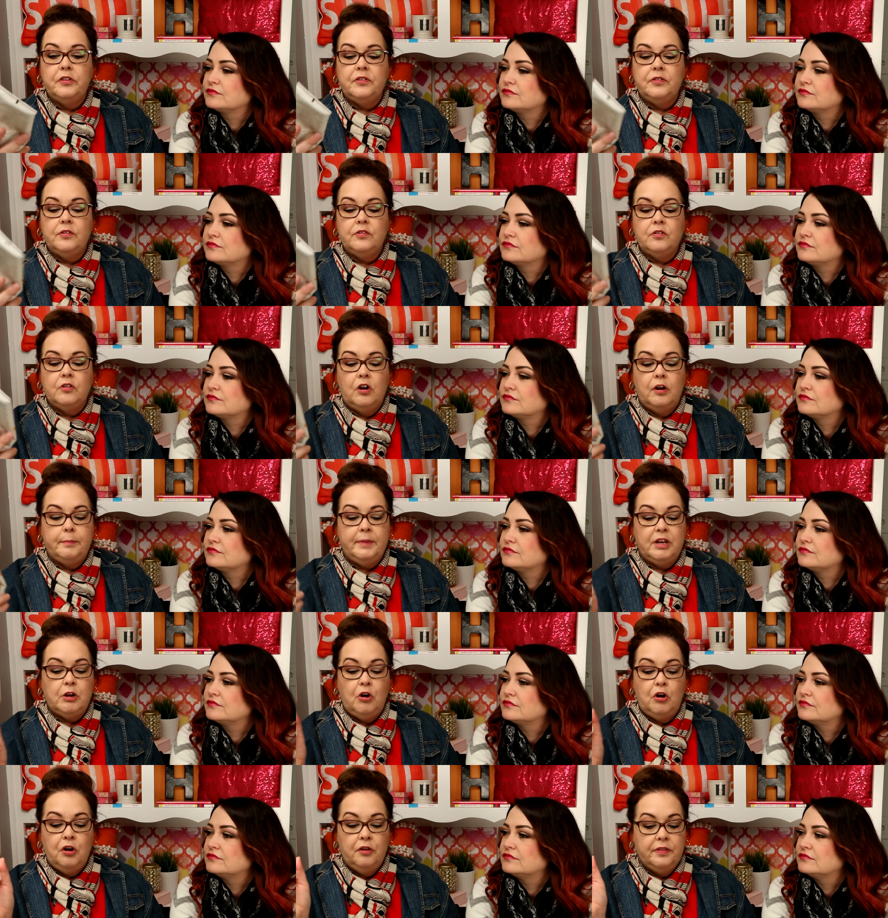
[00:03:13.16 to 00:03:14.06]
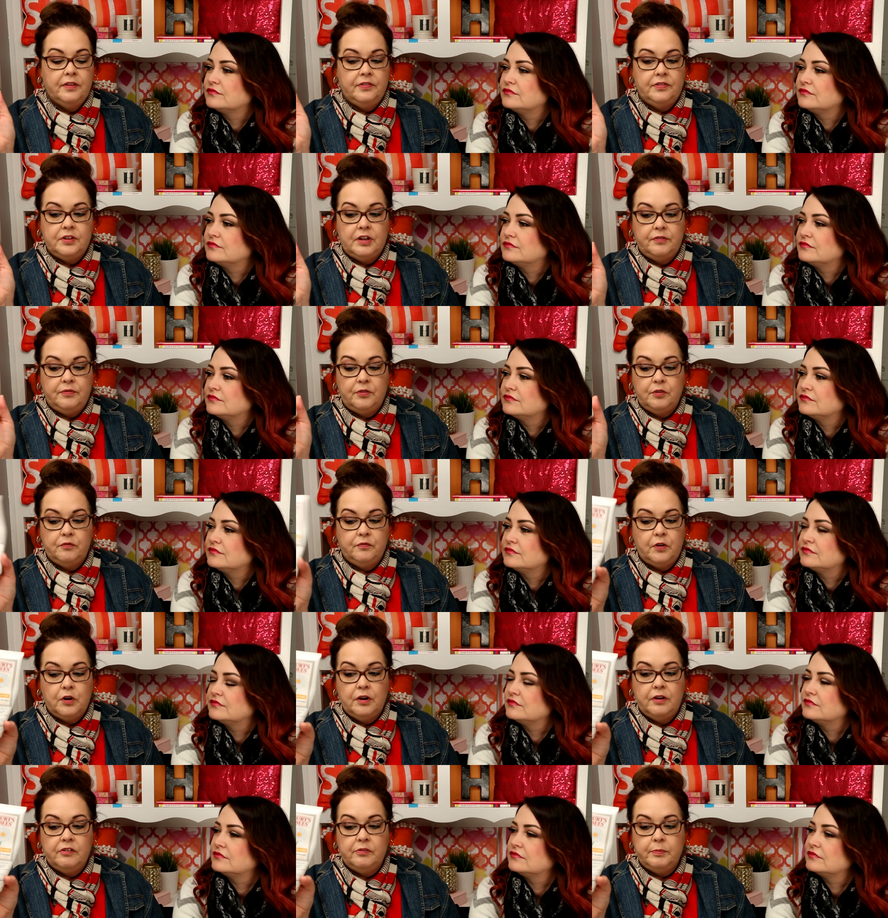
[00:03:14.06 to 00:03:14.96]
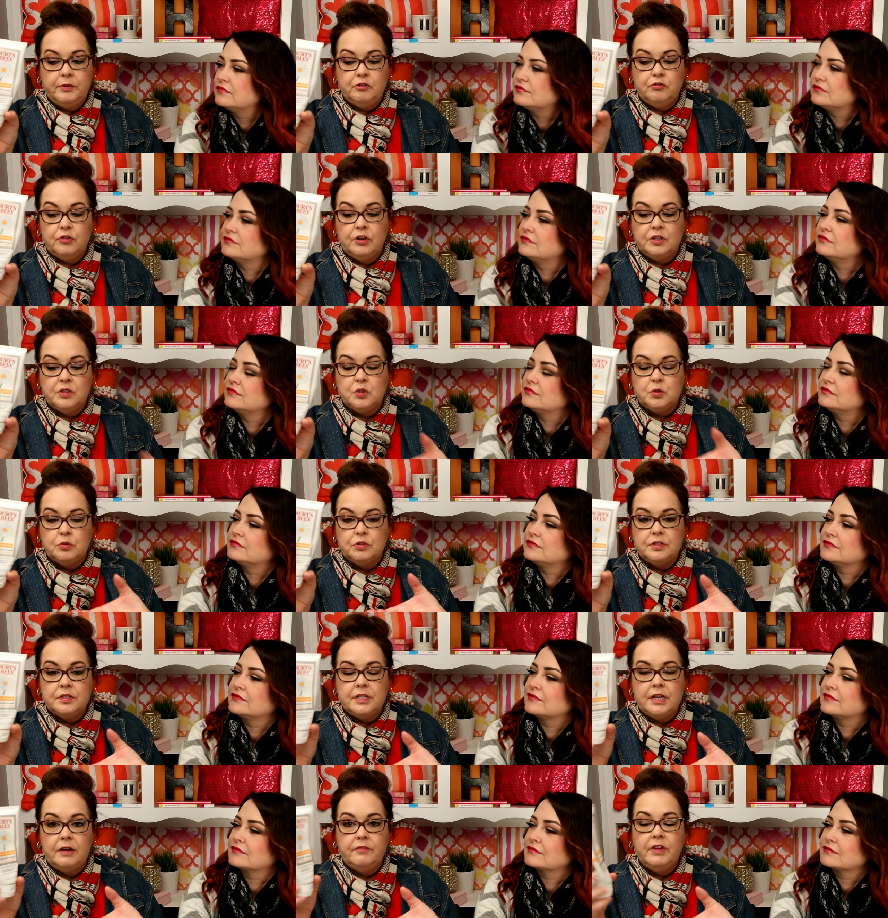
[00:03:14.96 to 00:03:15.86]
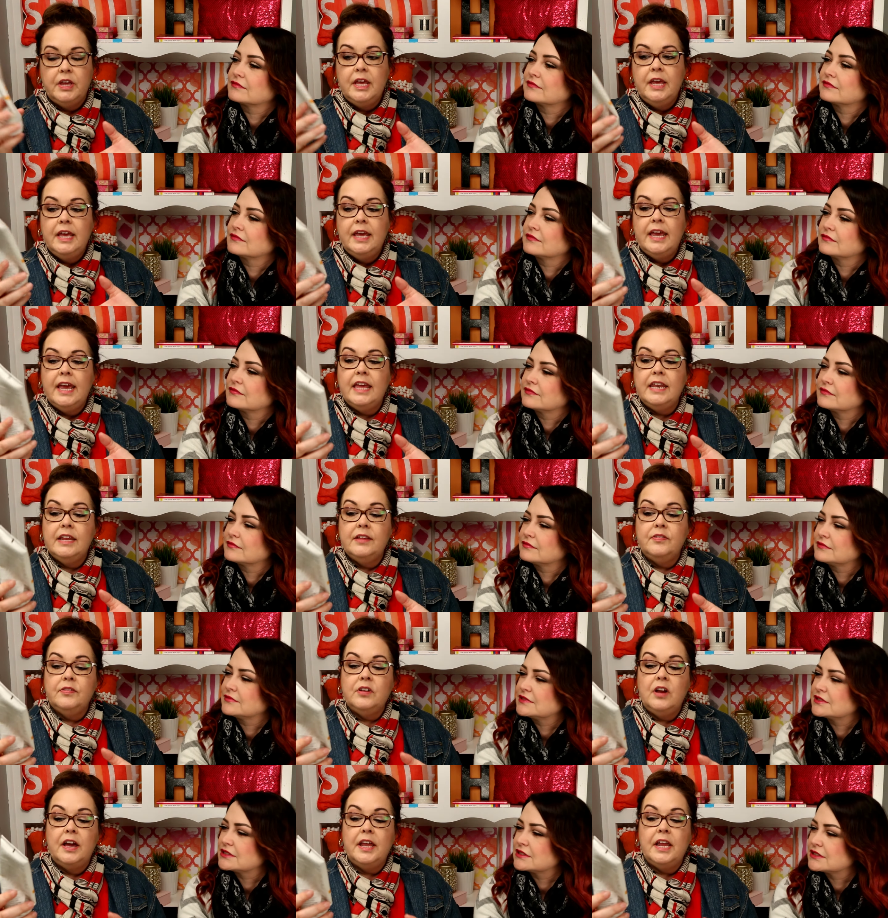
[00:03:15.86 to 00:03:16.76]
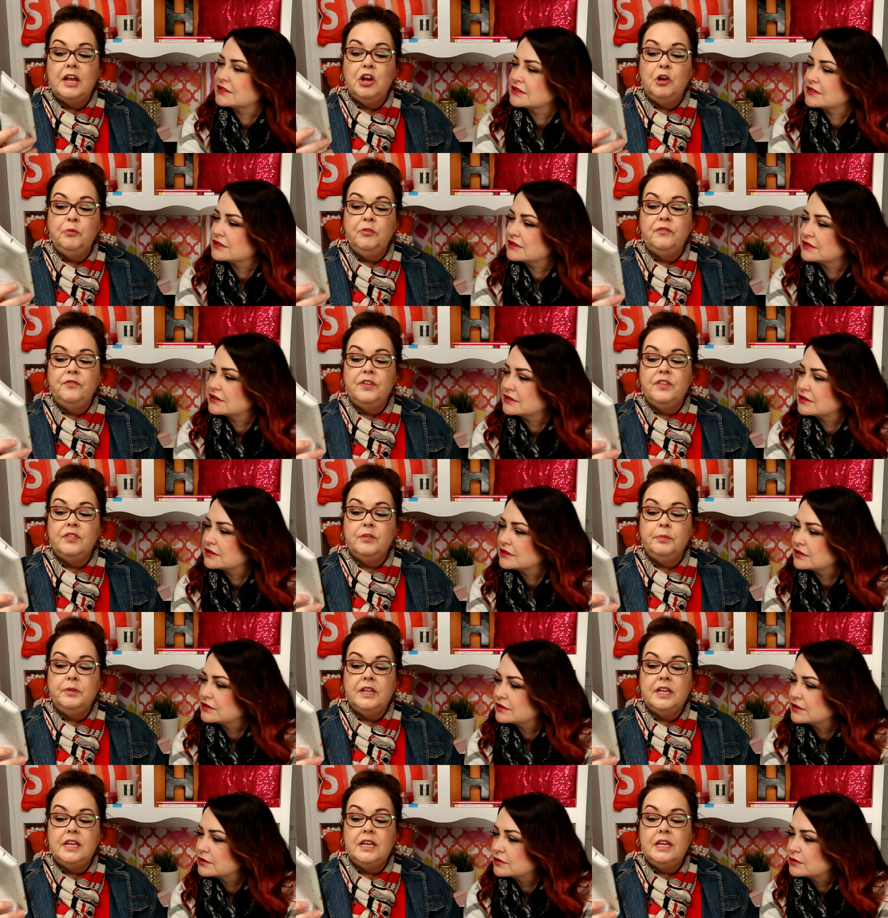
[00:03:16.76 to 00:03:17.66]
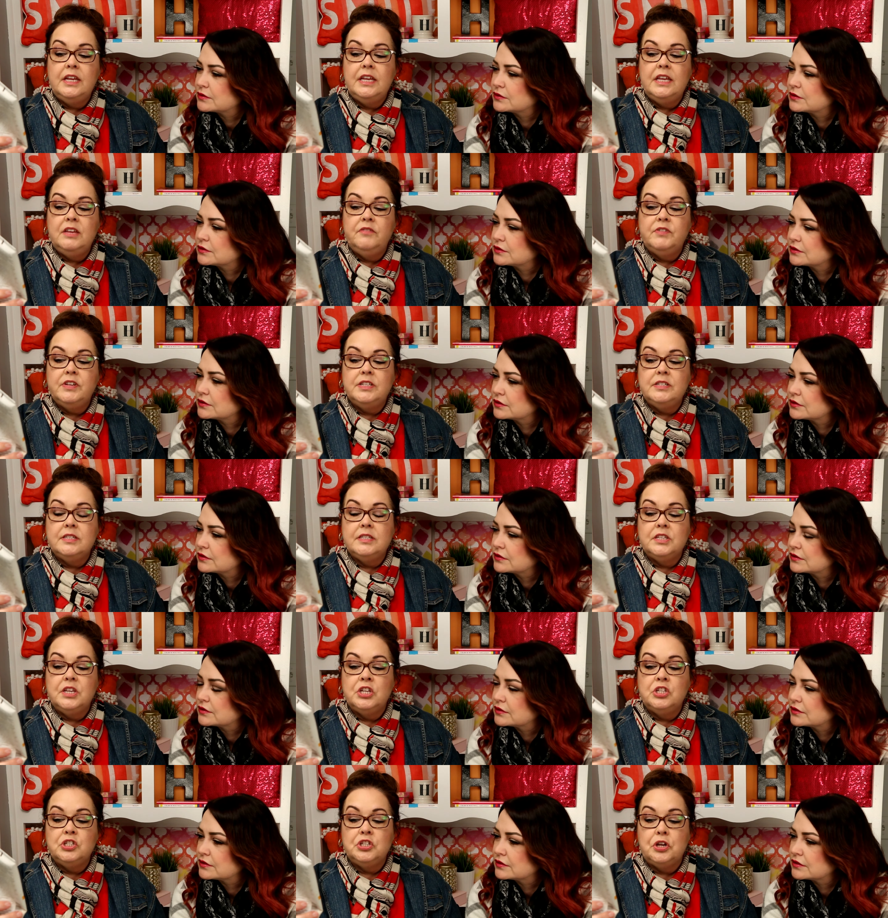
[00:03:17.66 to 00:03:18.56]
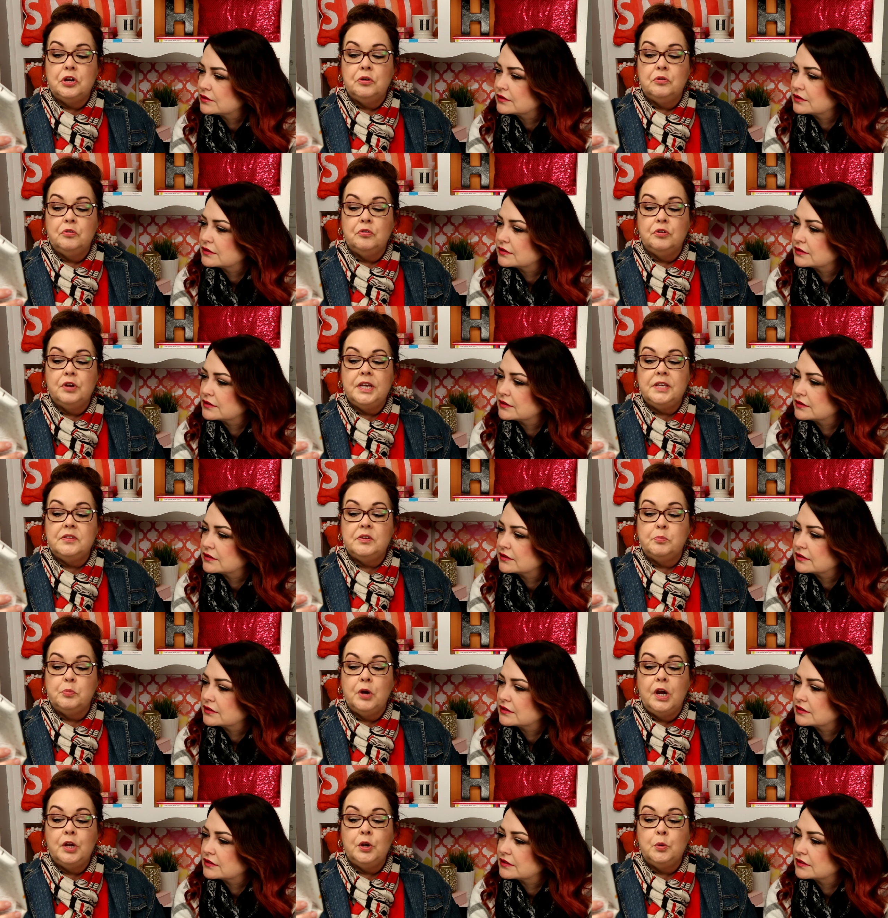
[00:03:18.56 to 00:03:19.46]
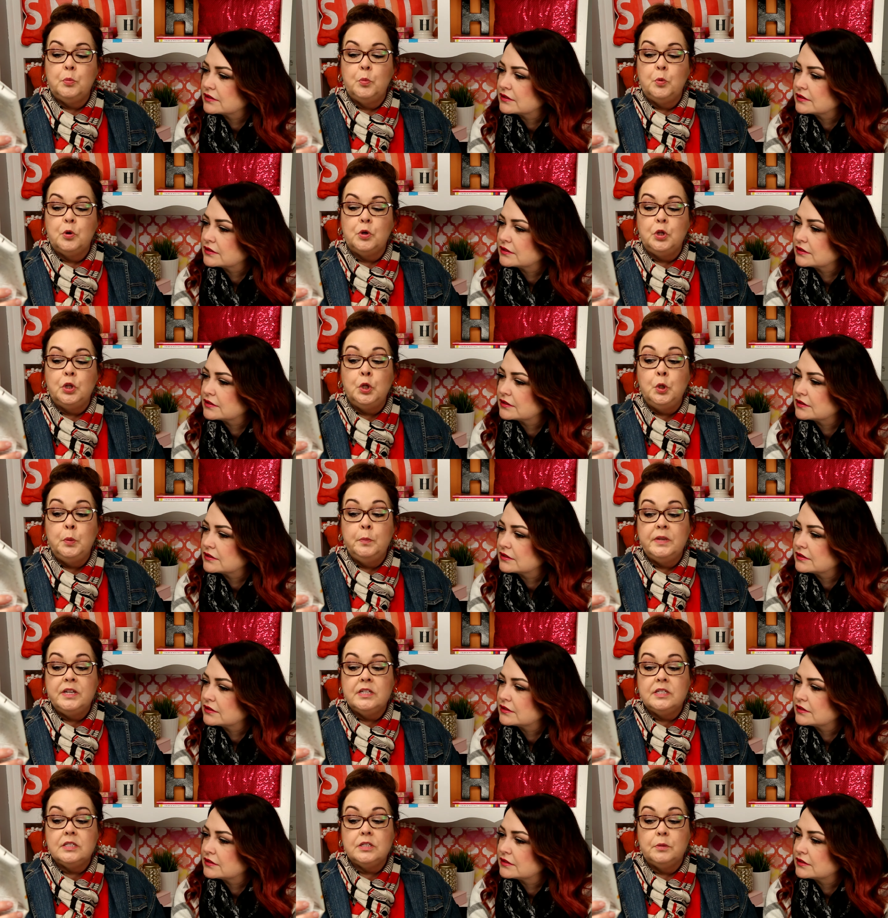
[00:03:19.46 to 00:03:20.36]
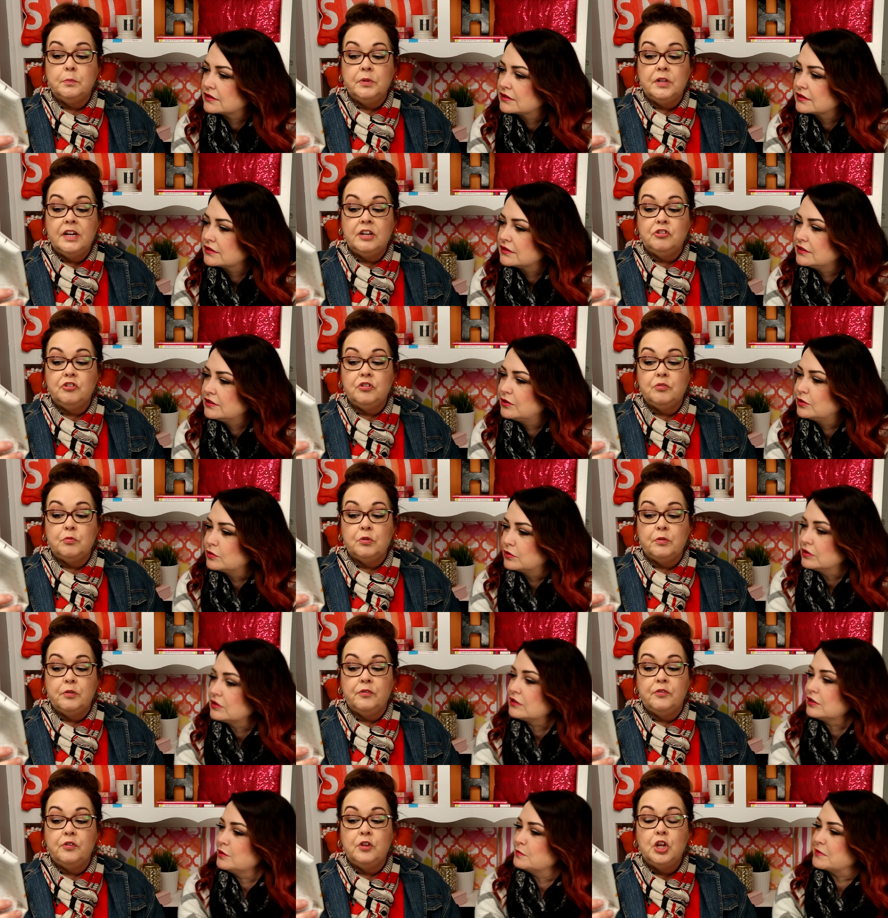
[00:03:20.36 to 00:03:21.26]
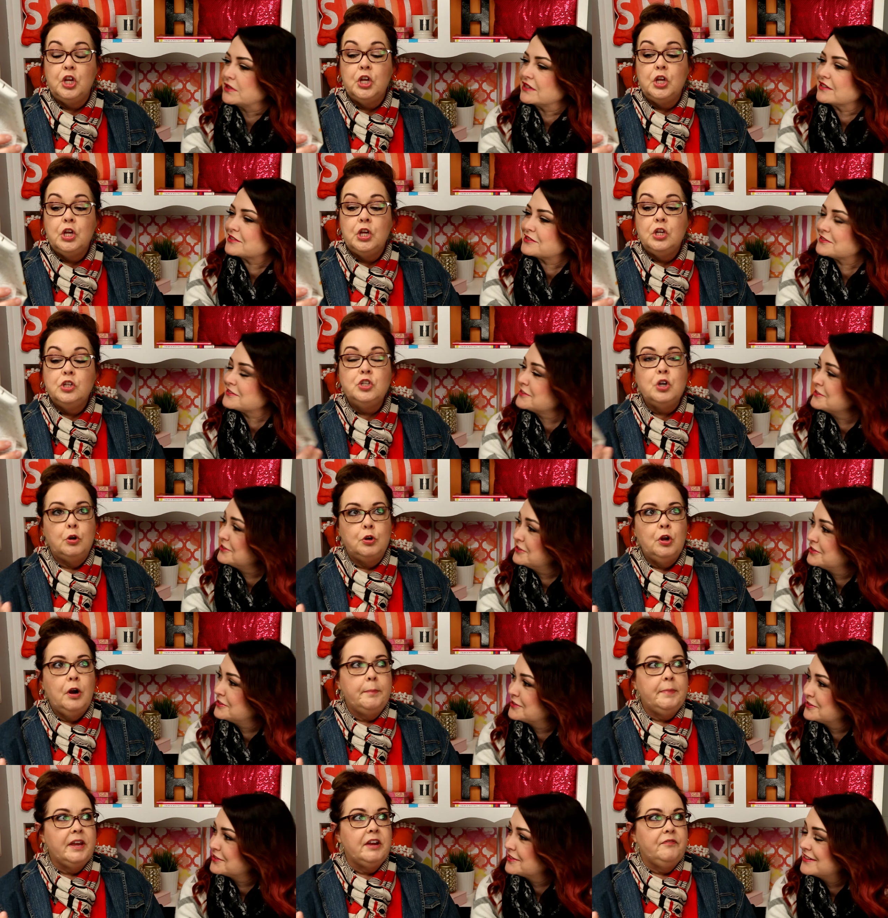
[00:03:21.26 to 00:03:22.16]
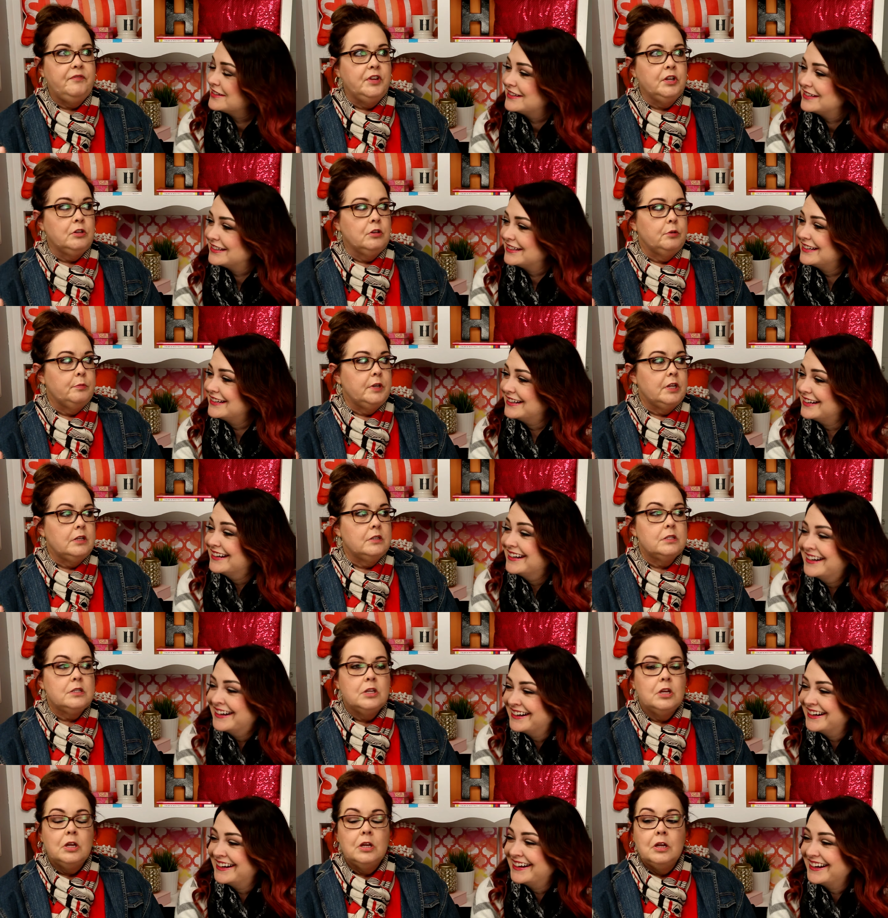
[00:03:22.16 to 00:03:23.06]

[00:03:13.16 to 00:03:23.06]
Speaker 1: this is, I mean, all this stuff so far has been drugstore stuff. And it's got, helps visibly even skin tone, creates a brighter, more luminous complexion. You look luminous. No, I mean, I feel luminous.